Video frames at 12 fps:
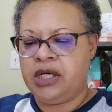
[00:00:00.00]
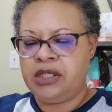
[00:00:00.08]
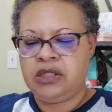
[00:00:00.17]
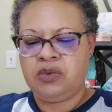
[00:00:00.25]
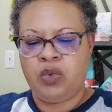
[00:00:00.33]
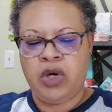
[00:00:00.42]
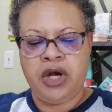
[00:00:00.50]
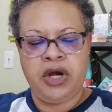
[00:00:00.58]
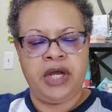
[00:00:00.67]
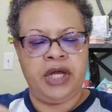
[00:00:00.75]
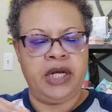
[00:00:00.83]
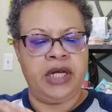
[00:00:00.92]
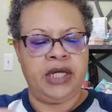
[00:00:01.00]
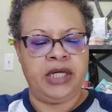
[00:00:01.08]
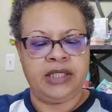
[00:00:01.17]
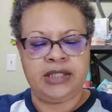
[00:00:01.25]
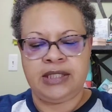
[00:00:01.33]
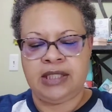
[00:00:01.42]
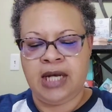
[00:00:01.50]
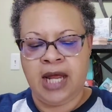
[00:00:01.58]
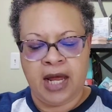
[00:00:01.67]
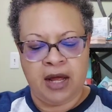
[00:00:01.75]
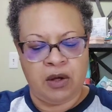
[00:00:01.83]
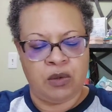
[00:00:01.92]
is where it is
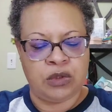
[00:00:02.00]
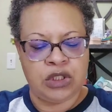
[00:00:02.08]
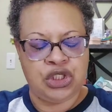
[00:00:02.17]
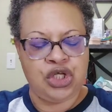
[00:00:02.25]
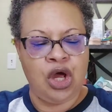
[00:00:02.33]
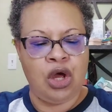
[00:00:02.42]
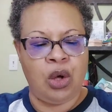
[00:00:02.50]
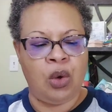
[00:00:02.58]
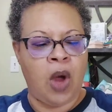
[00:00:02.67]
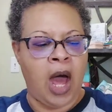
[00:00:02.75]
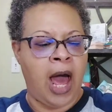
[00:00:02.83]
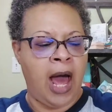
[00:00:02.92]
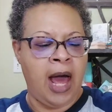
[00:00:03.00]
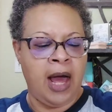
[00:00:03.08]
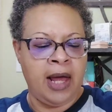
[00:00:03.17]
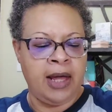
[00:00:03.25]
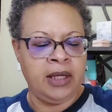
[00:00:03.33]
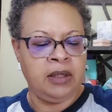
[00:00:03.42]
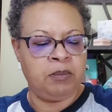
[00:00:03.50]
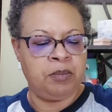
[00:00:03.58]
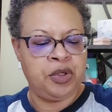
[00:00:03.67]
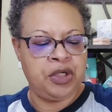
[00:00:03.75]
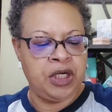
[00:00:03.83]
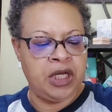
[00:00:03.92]
now. So I
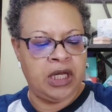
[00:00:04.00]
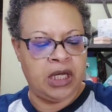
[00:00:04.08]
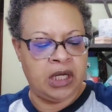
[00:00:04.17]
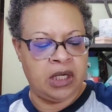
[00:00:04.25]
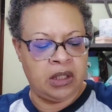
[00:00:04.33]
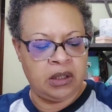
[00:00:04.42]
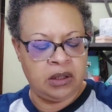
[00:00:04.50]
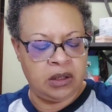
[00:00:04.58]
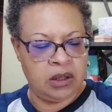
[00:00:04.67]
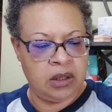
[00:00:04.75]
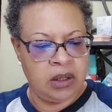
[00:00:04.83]
put in